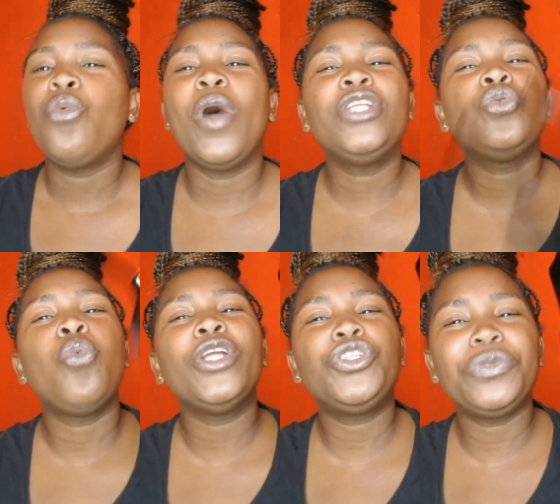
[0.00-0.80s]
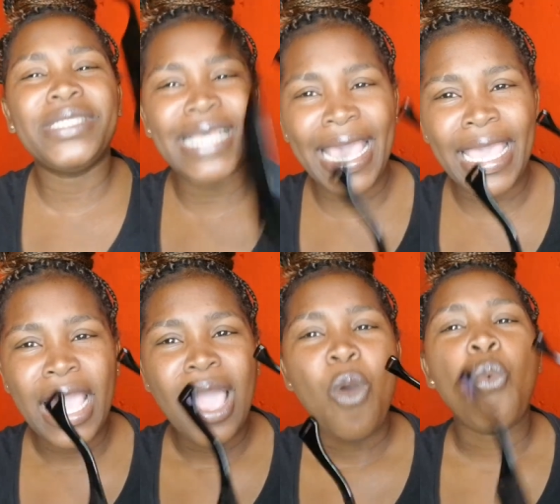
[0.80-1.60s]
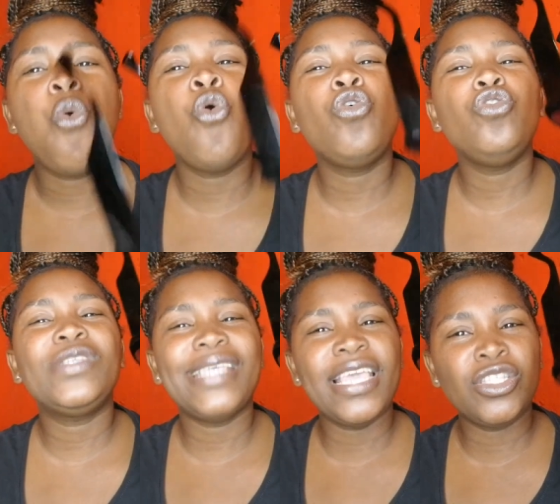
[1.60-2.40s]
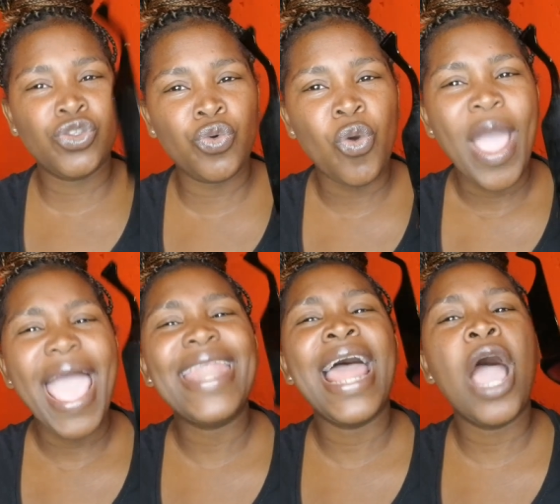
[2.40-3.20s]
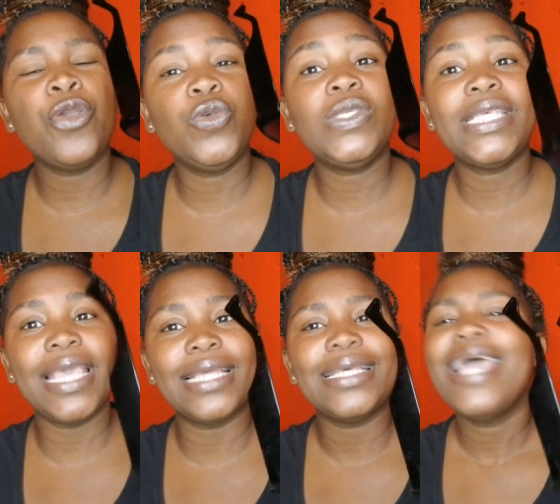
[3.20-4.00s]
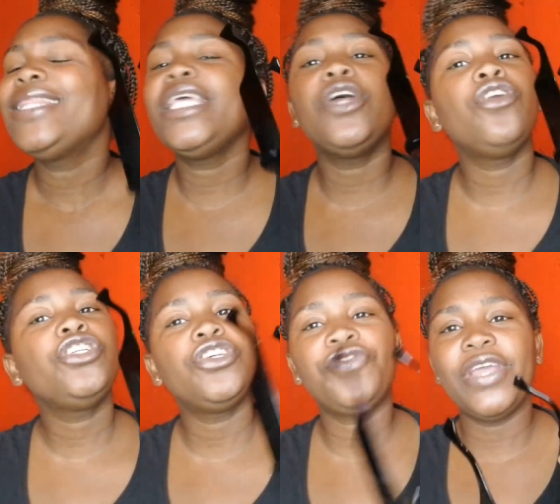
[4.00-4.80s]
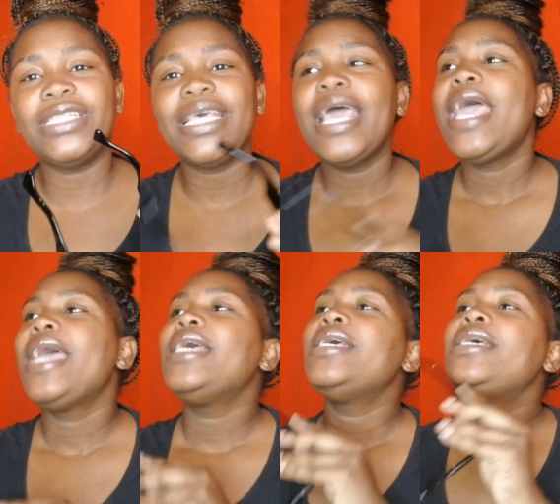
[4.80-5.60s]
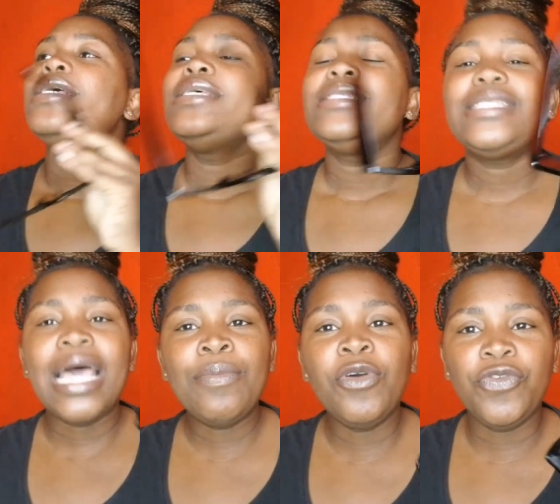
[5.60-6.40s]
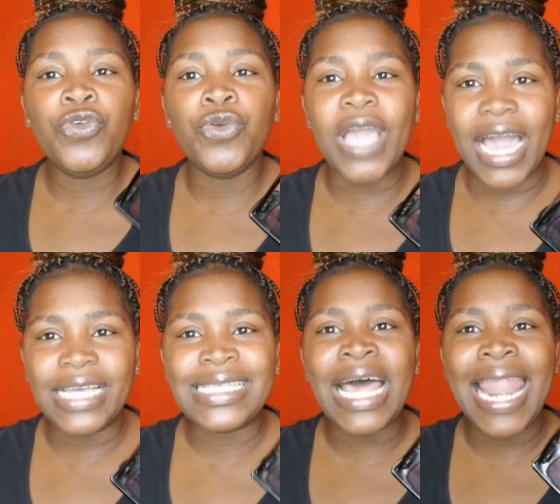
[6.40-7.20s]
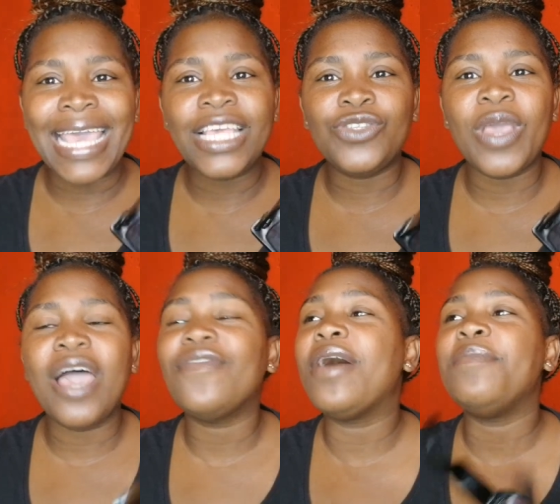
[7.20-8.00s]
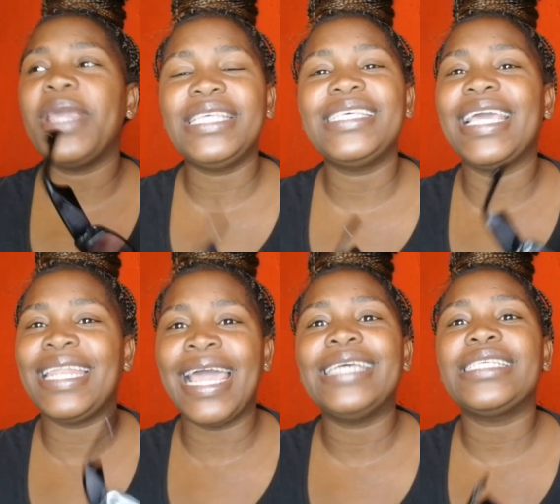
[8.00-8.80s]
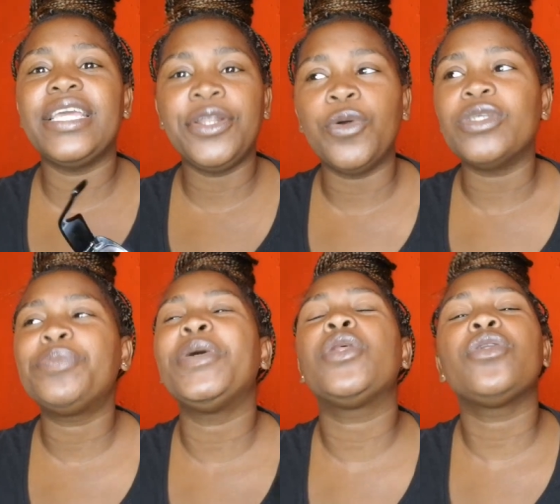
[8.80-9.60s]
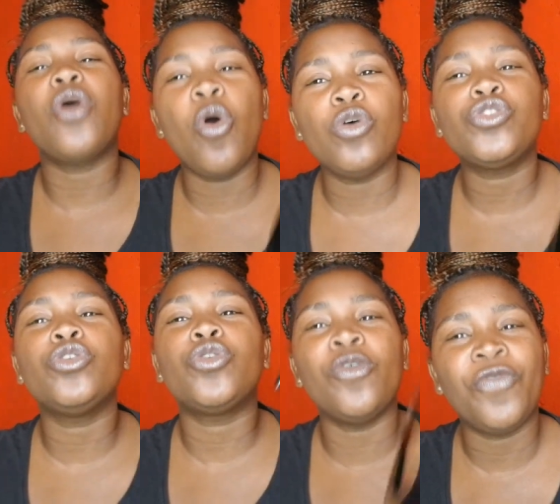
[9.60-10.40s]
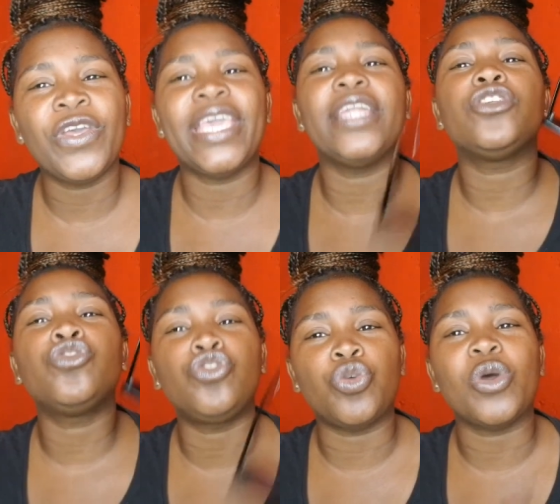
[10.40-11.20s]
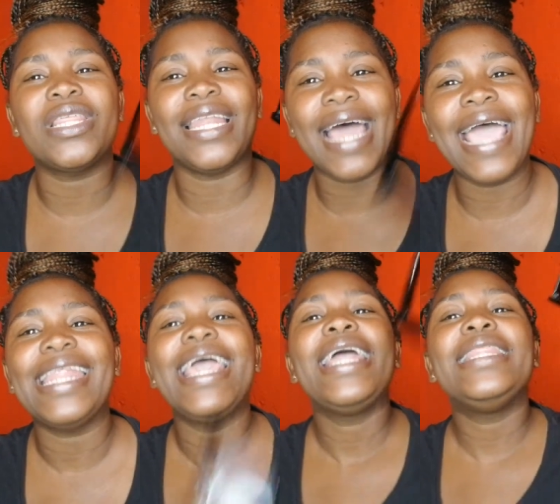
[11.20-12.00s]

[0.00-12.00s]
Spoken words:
What you say, who you say it to, and how you say it. They are not your friends. Some of you guys are lucky to have amazing and nice in-laws, but also don't forget to draw the line.